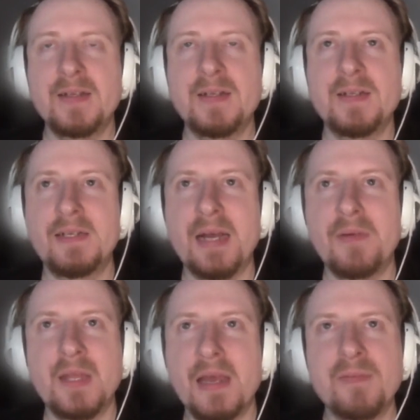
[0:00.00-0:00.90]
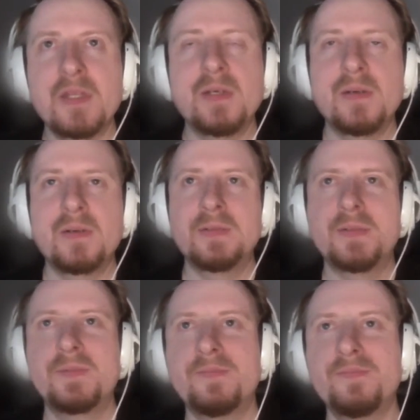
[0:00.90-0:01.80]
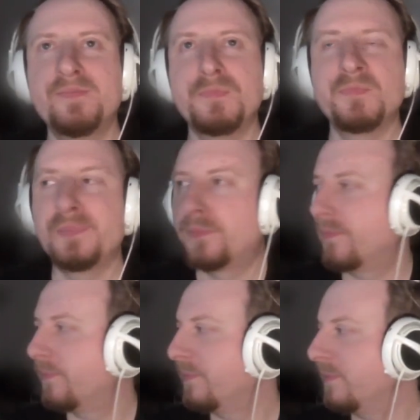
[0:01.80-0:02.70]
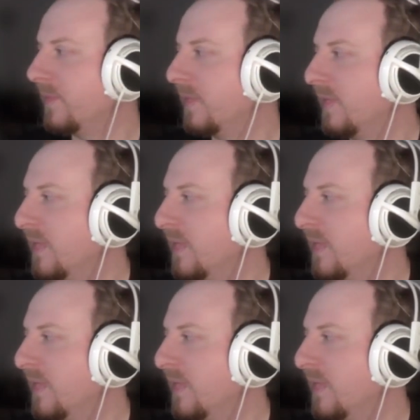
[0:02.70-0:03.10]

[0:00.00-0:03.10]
Maybe this suit is more of an Iron Man-esque suit.